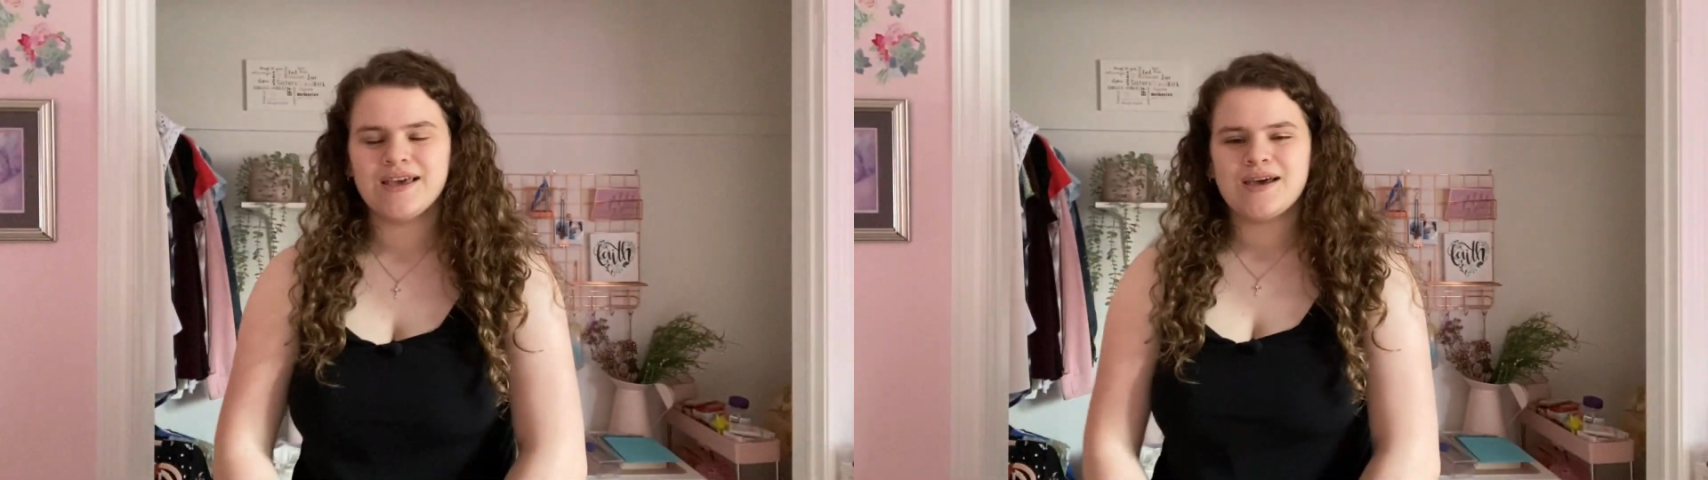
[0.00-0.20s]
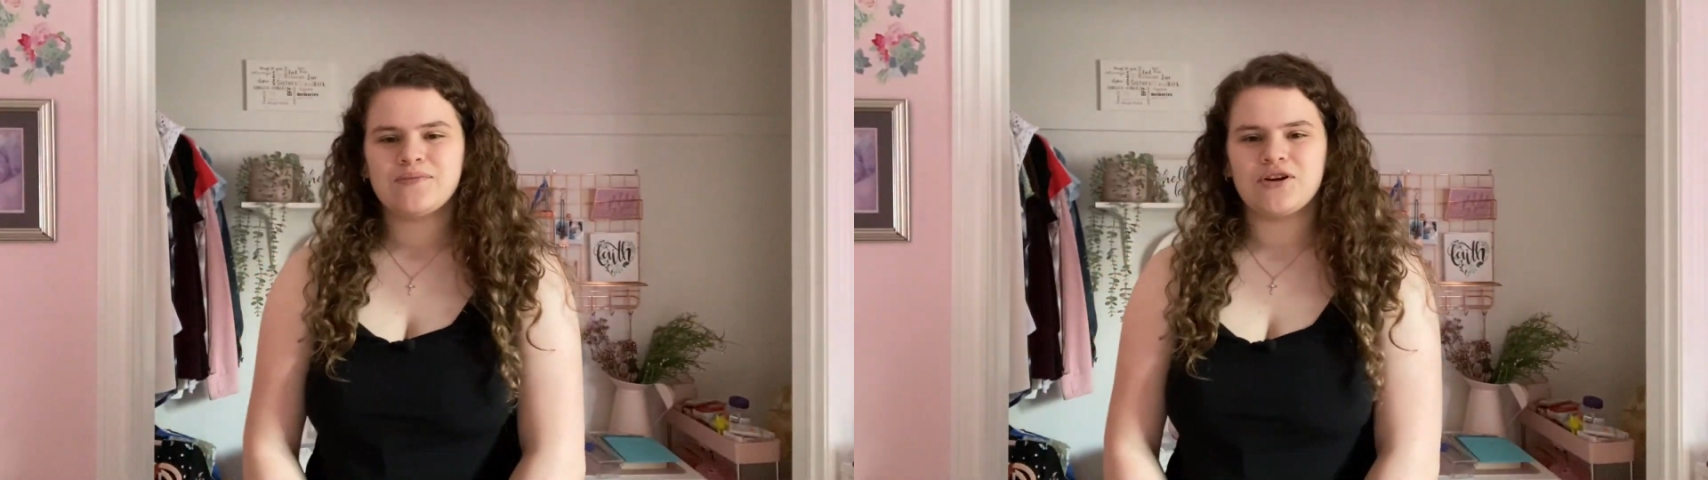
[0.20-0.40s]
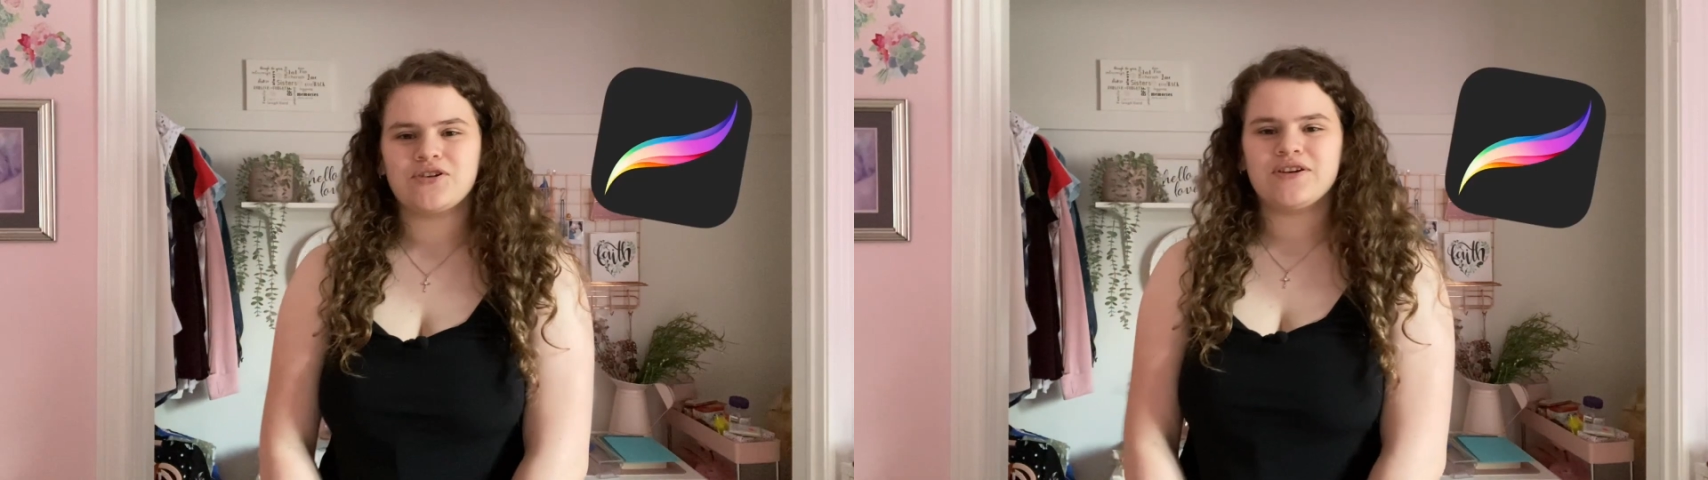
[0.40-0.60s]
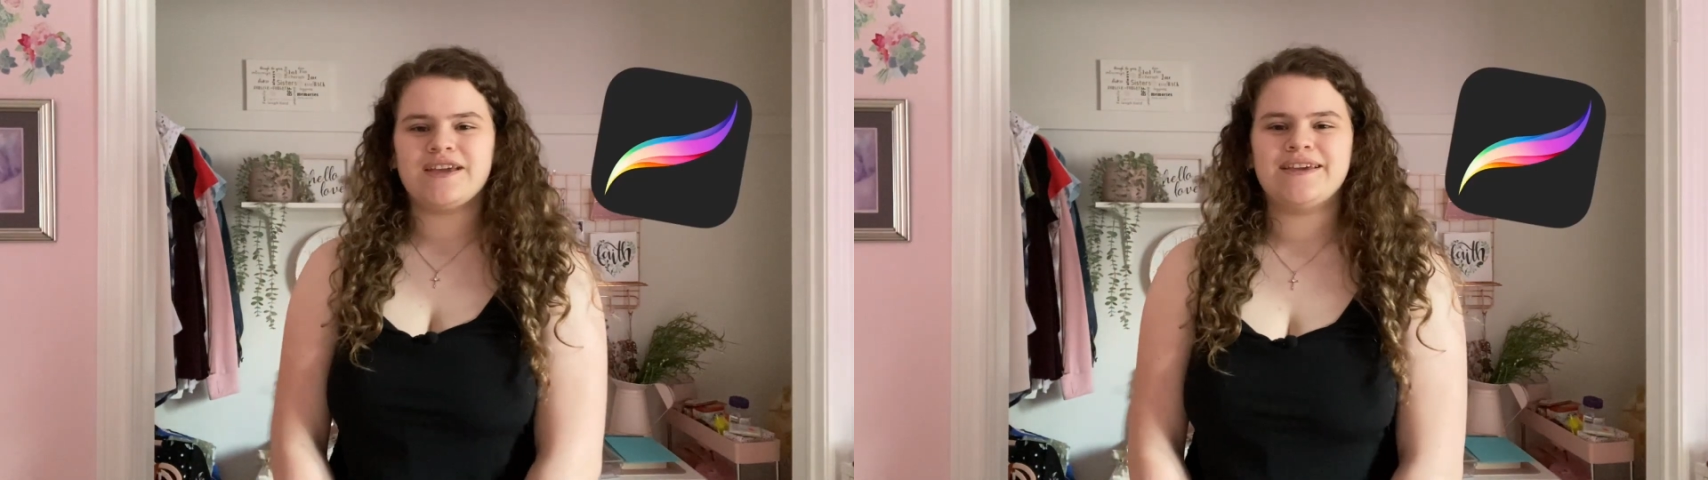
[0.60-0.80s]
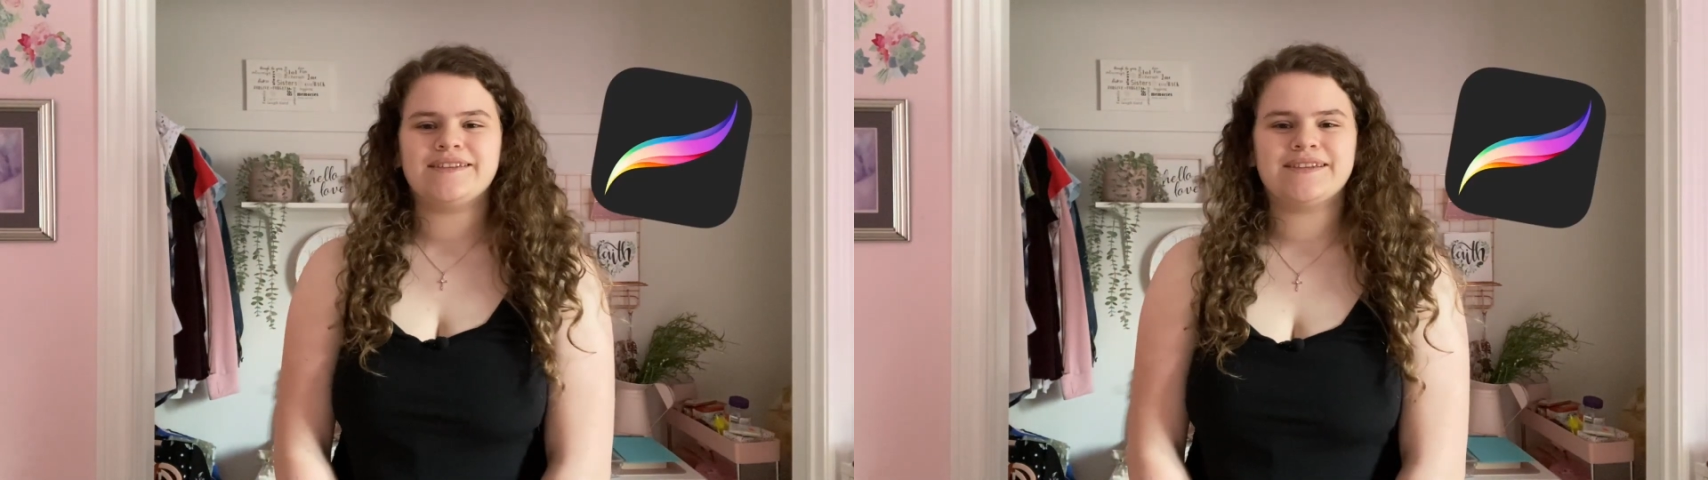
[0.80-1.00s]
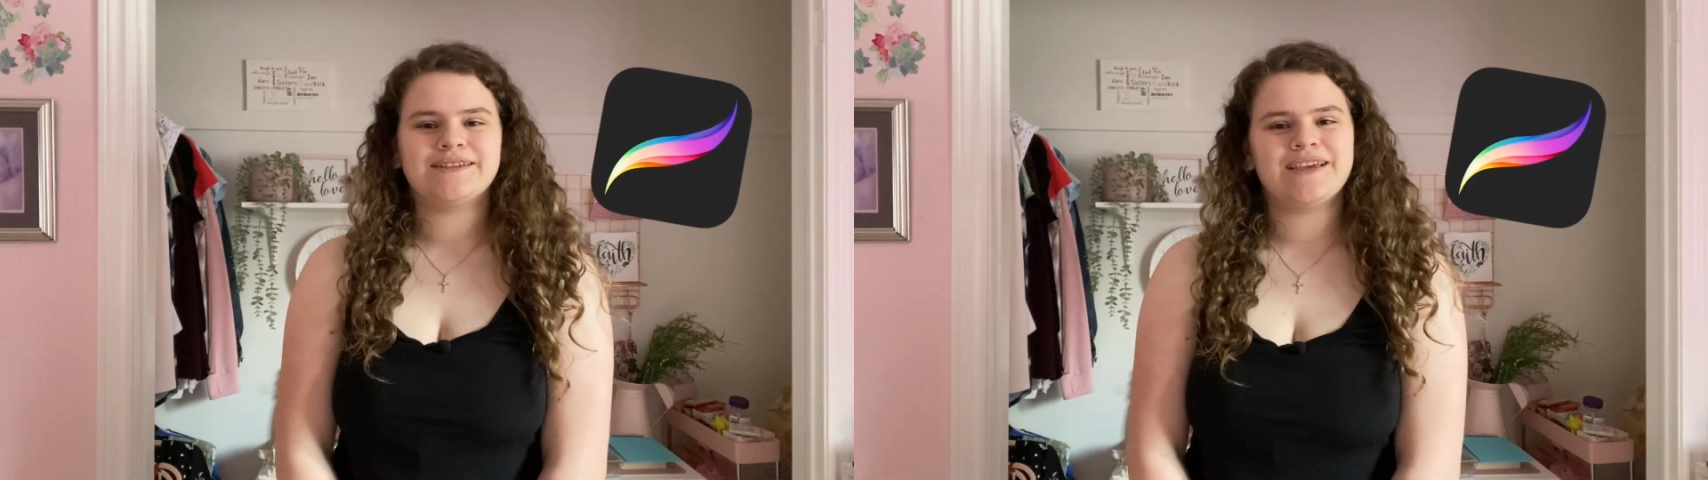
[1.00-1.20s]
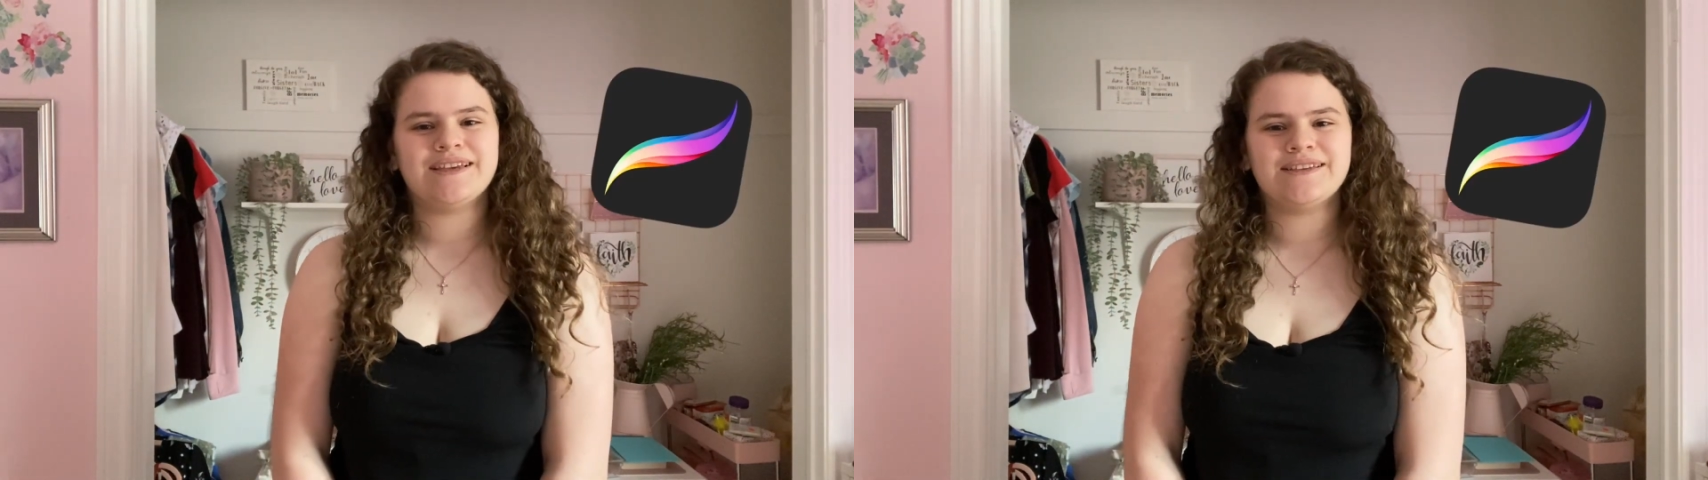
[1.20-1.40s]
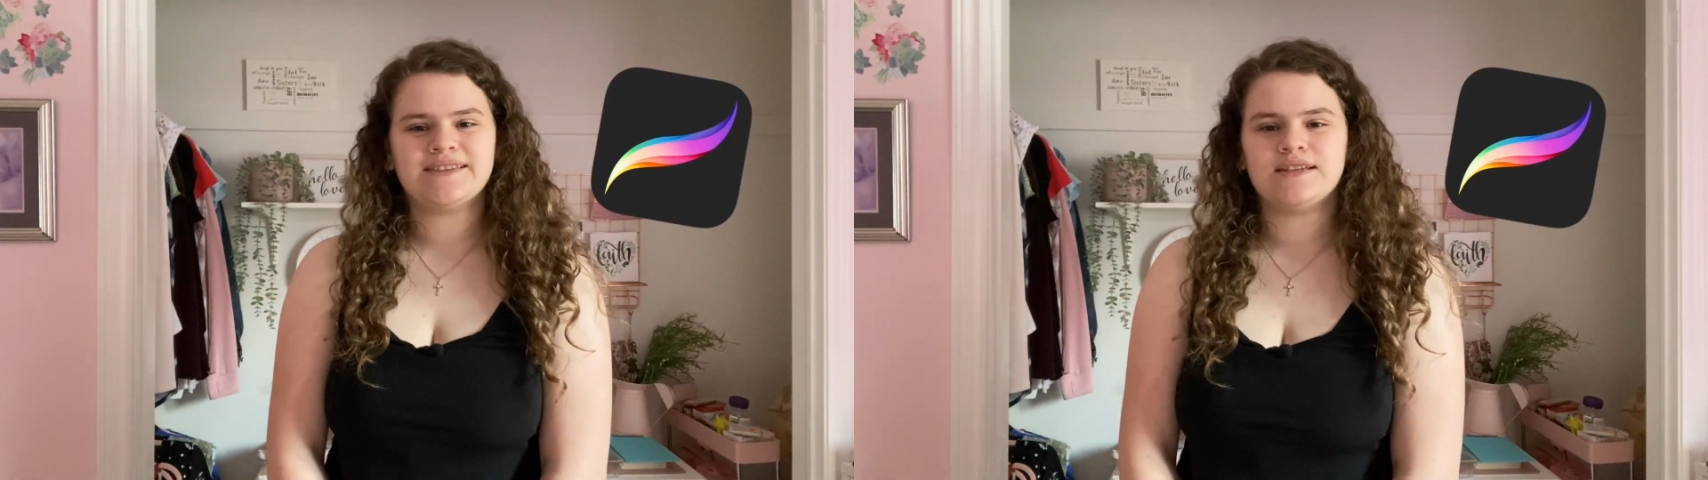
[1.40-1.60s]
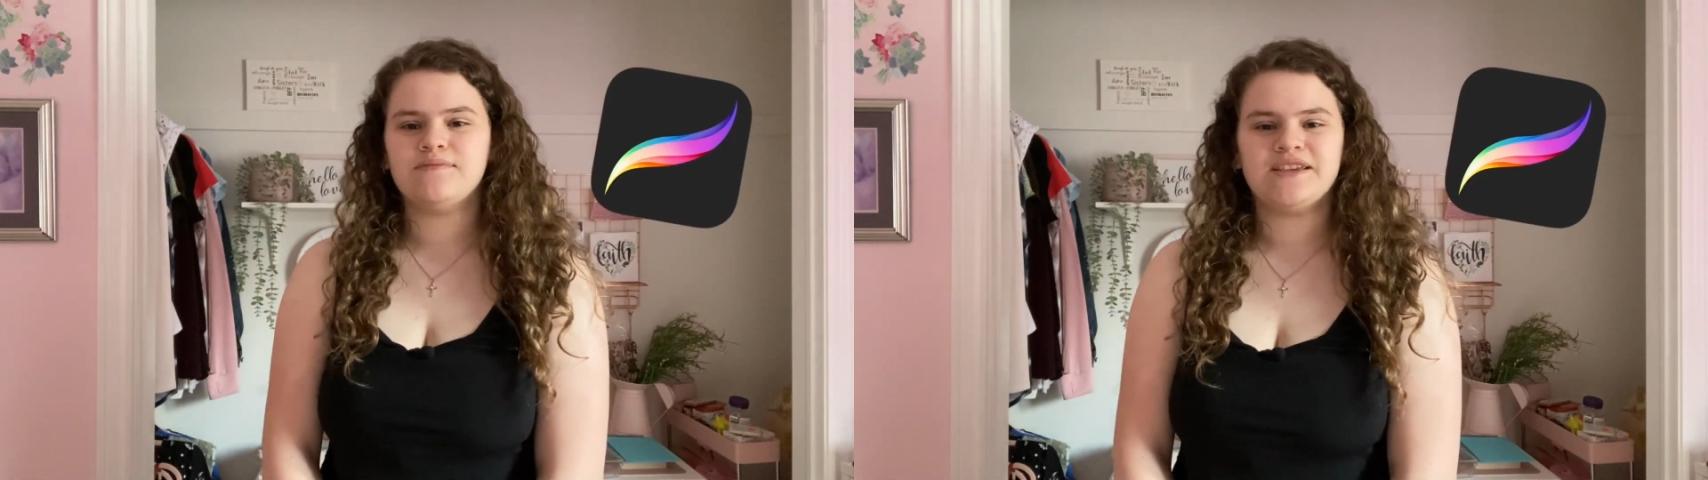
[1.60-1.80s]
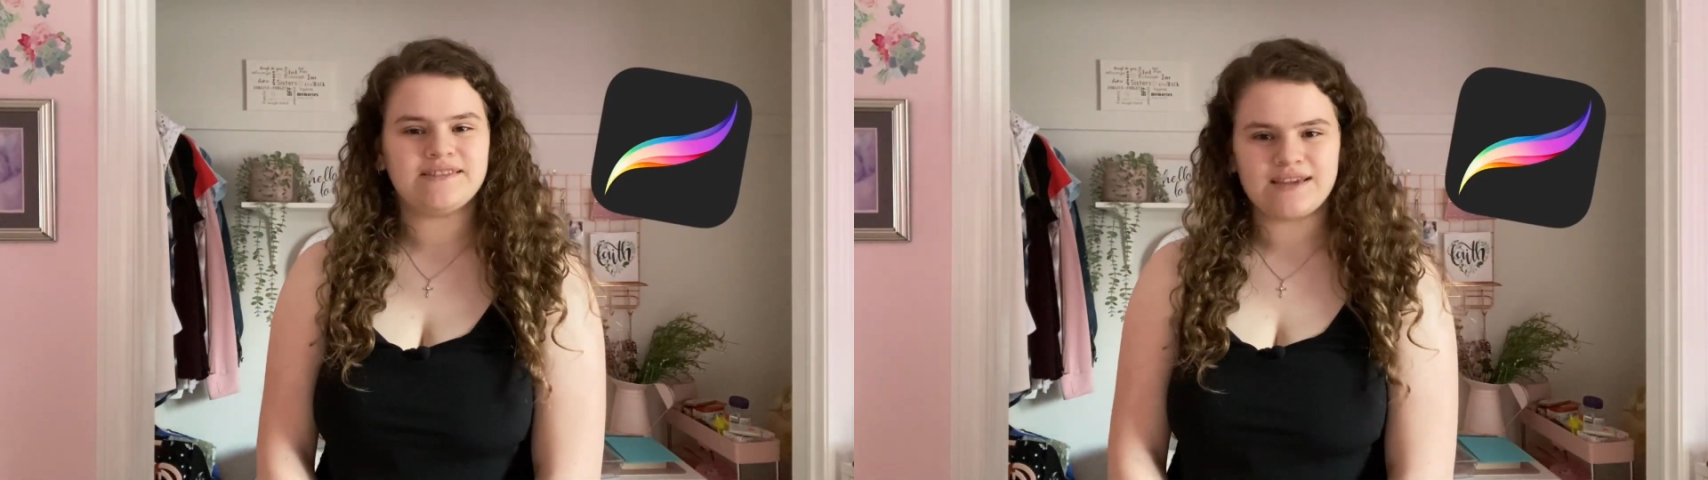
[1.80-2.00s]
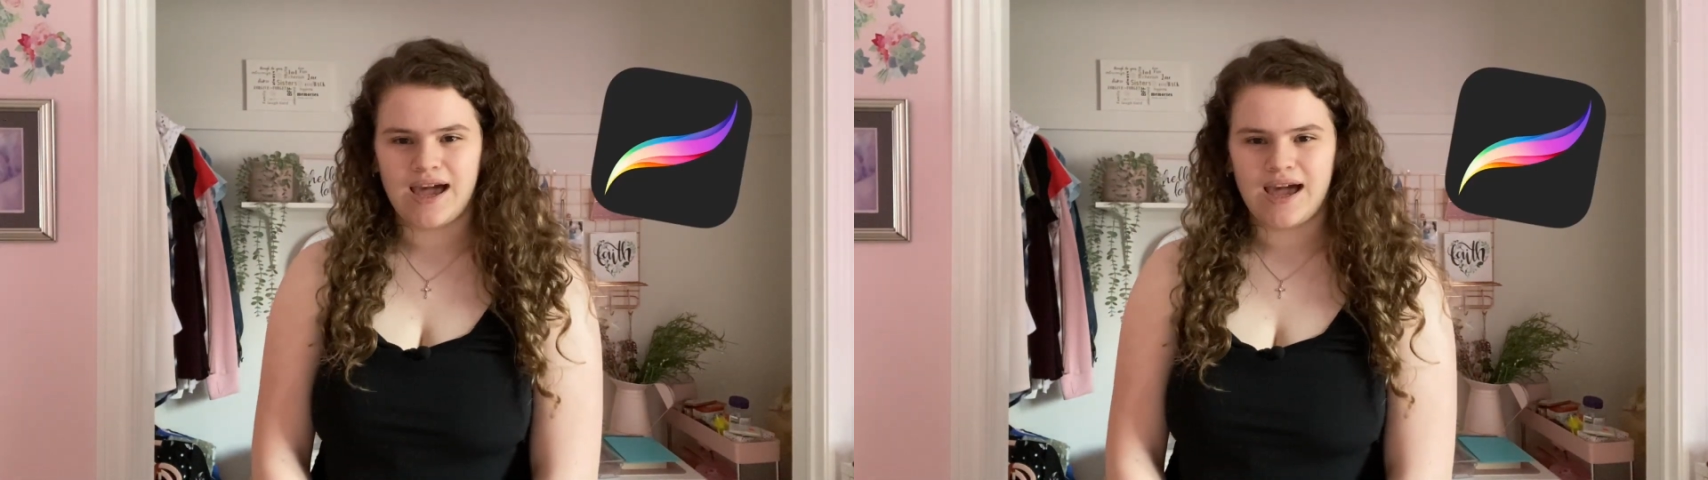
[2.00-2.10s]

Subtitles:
Procreate is an amazing